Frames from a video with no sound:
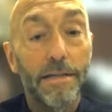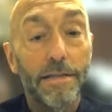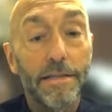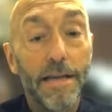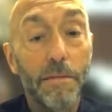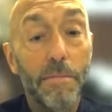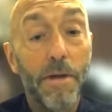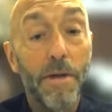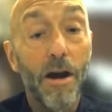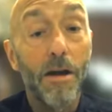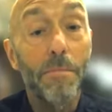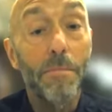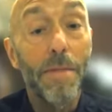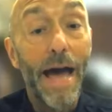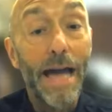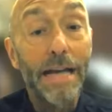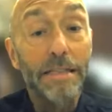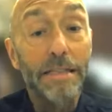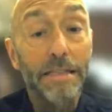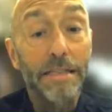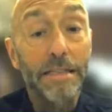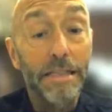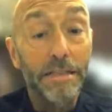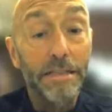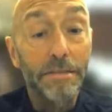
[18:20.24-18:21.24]
St. Mary
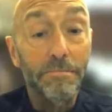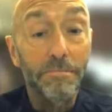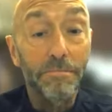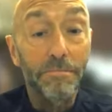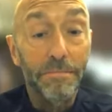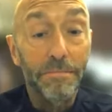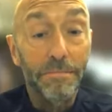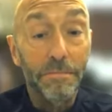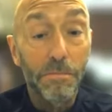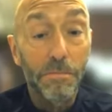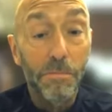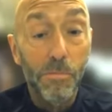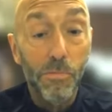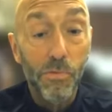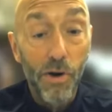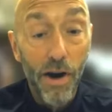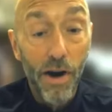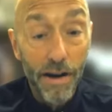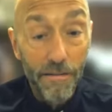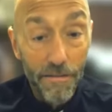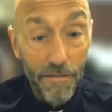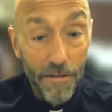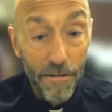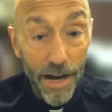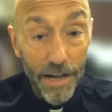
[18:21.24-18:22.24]
Magdalene,
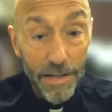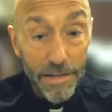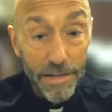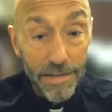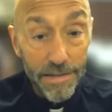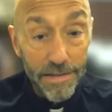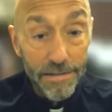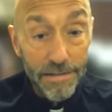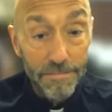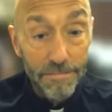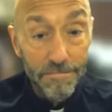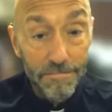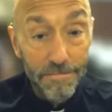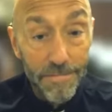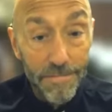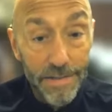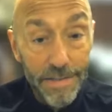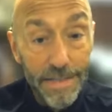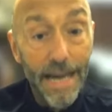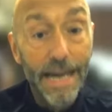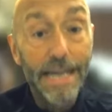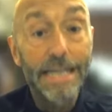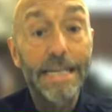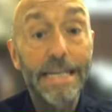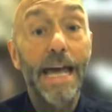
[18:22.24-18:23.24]
pray for us.
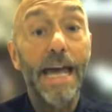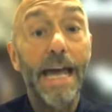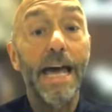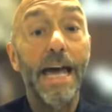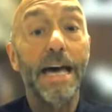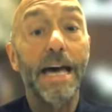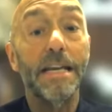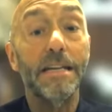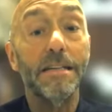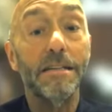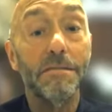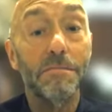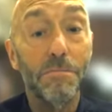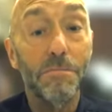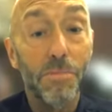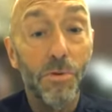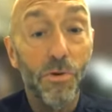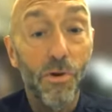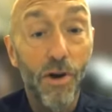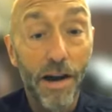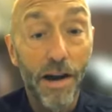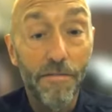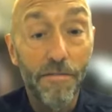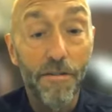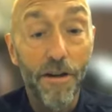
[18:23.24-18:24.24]
St. Anne,
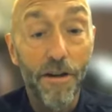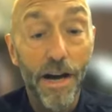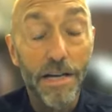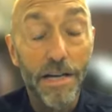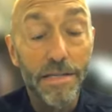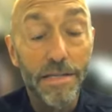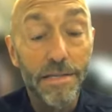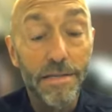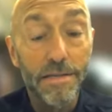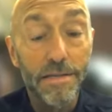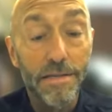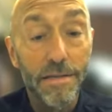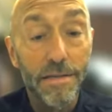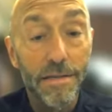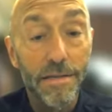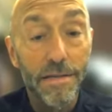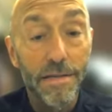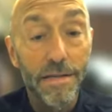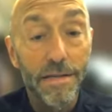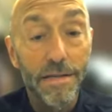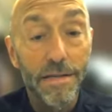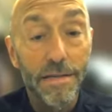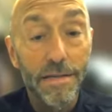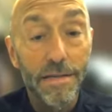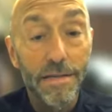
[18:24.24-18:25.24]
pray for us.
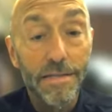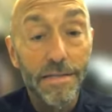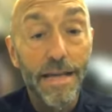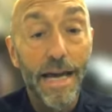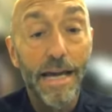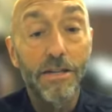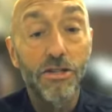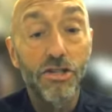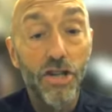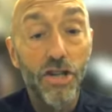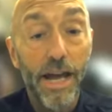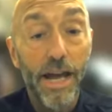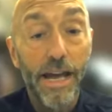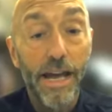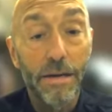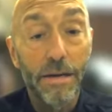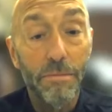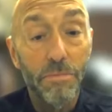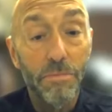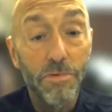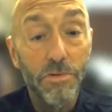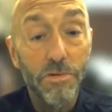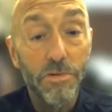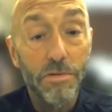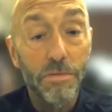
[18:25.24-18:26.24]
St.
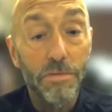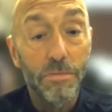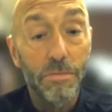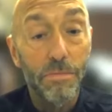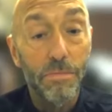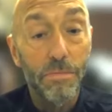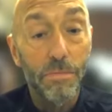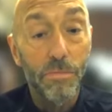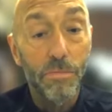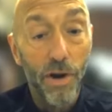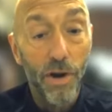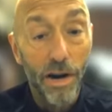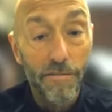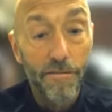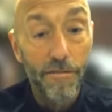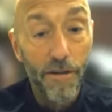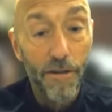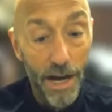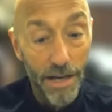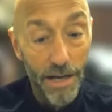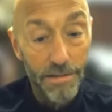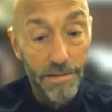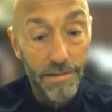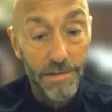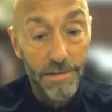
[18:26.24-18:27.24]
James, pray for
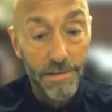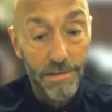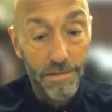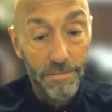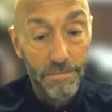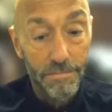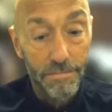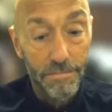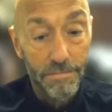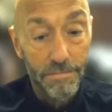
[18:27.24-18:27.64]
us.